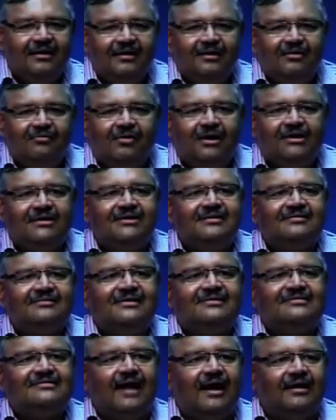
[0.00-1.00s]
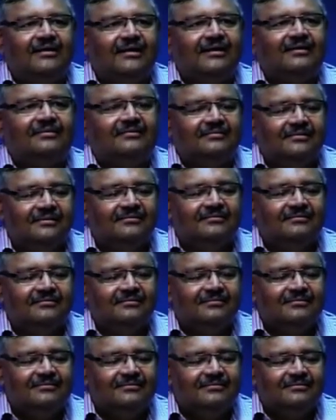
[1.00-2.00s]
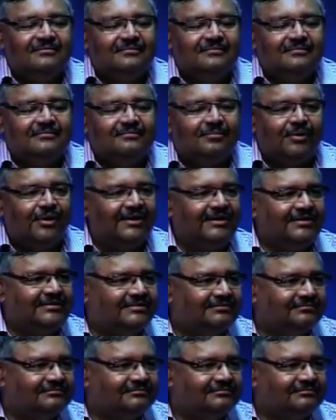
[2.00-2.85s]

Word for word: What is the starting point?